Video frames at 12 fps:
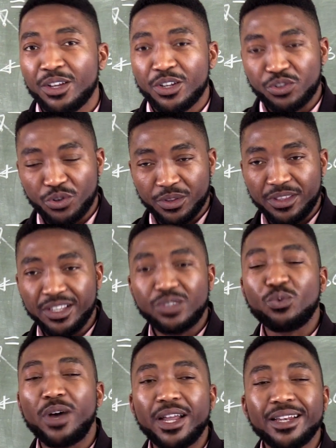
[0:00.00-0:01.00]
So this
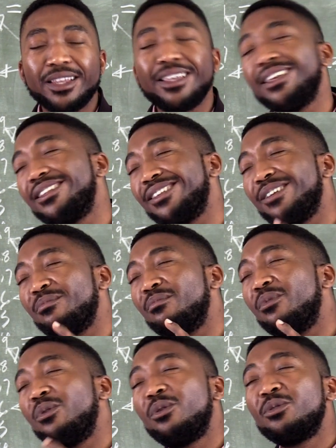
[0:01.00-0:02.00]
one is a
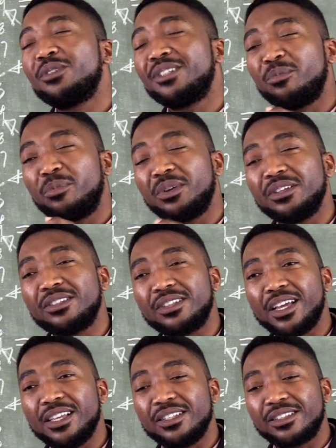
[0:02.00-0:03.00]
most
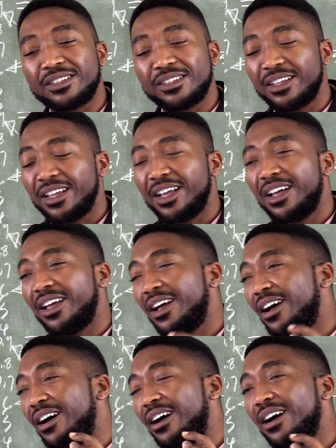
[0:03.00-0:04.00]
precise,
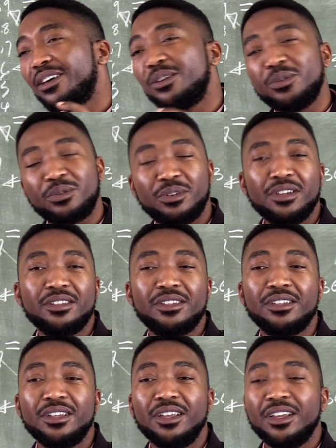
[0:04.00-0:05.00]

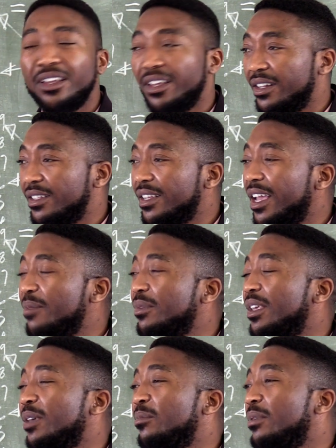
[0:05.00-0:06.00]
accurate
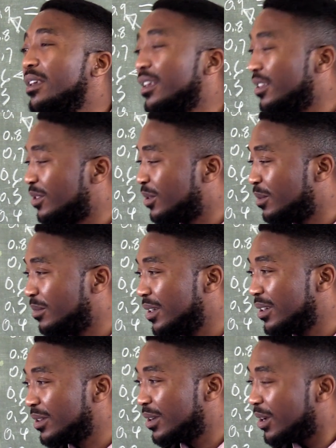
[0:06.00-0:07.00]
timekeeping
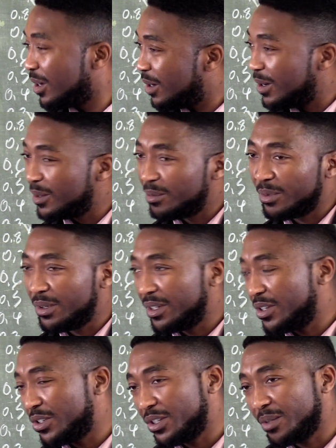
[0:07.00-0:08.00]
instrument on board
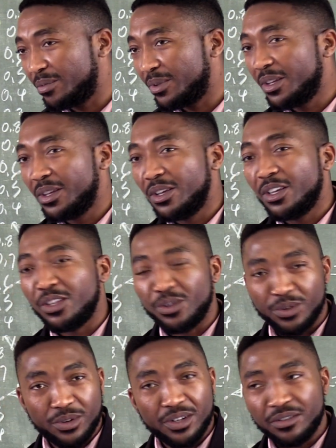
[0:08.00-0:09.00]
the ship.
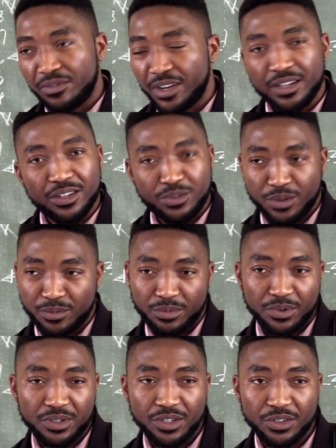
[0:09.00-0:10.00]
You only find it on
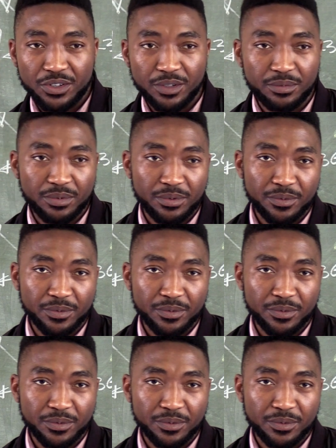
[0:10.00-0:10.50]
board the ship.